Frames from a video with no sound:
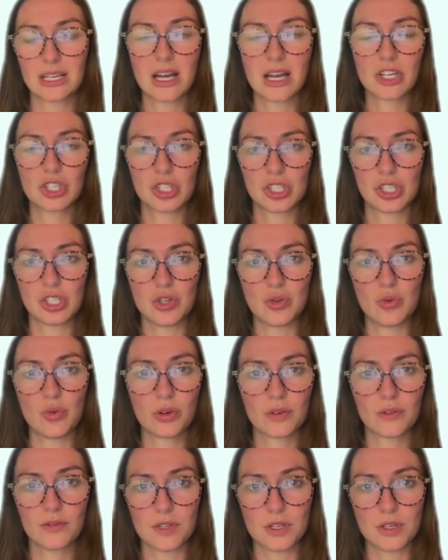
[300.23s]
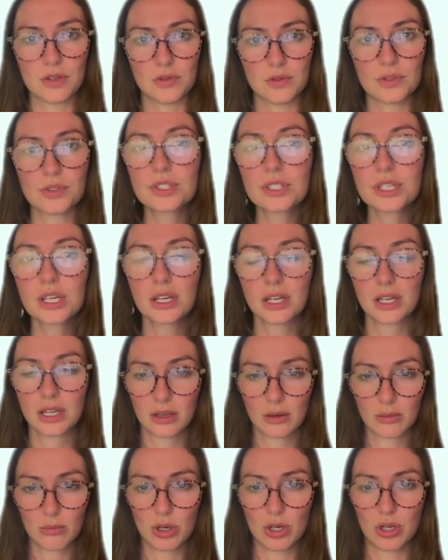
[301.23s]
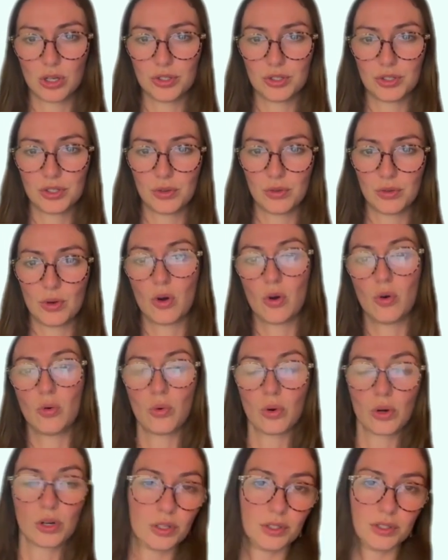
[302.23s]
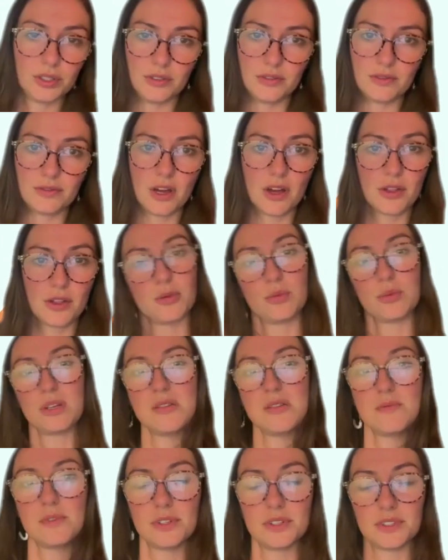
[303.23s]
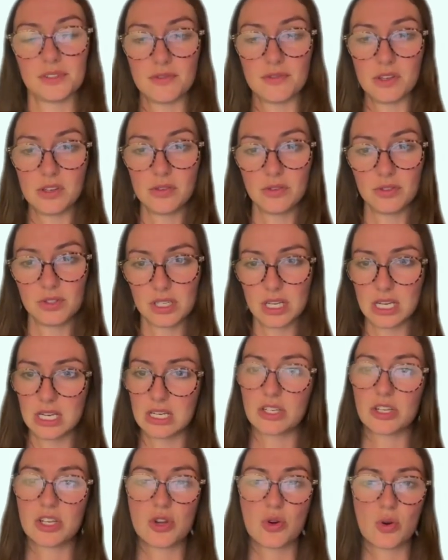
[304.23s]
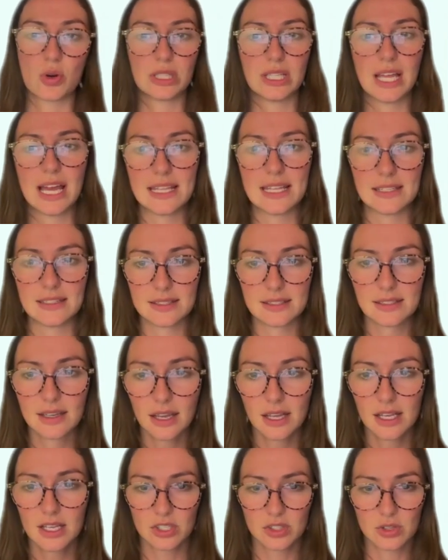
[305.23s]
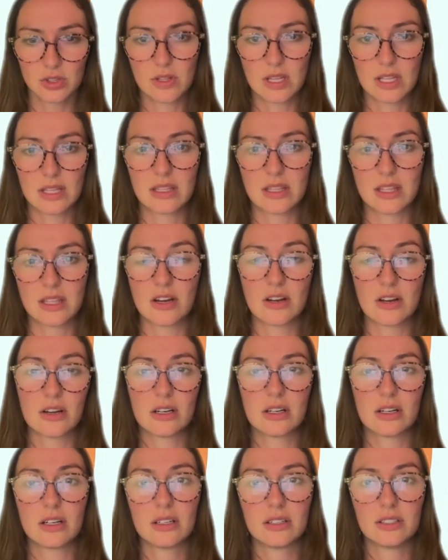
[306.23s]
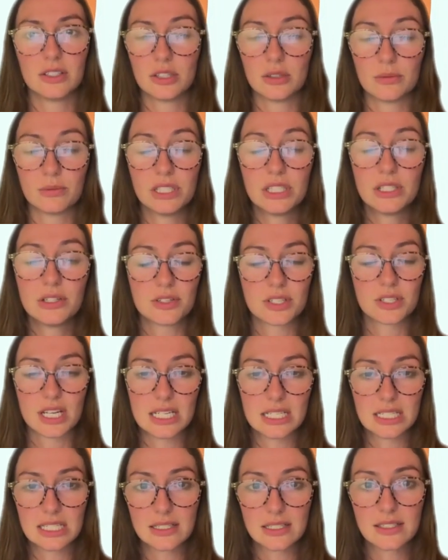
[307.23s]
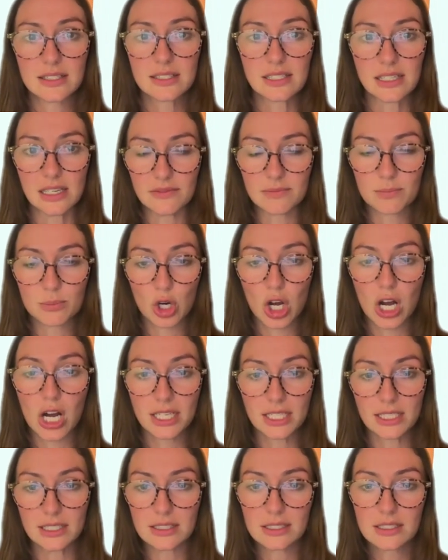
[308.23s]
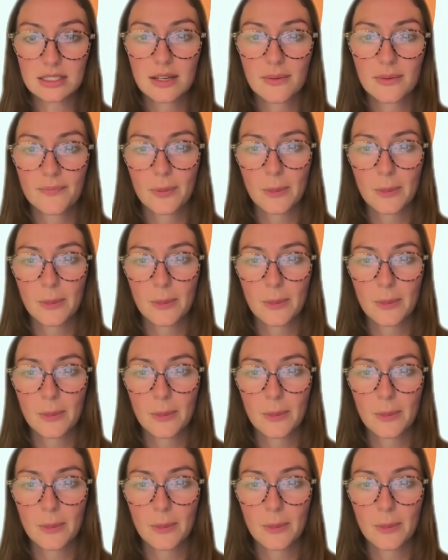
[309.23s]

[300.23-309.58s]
not just your views, but also the whole world of other people's views into your lens so that your readers' ideas get broadened.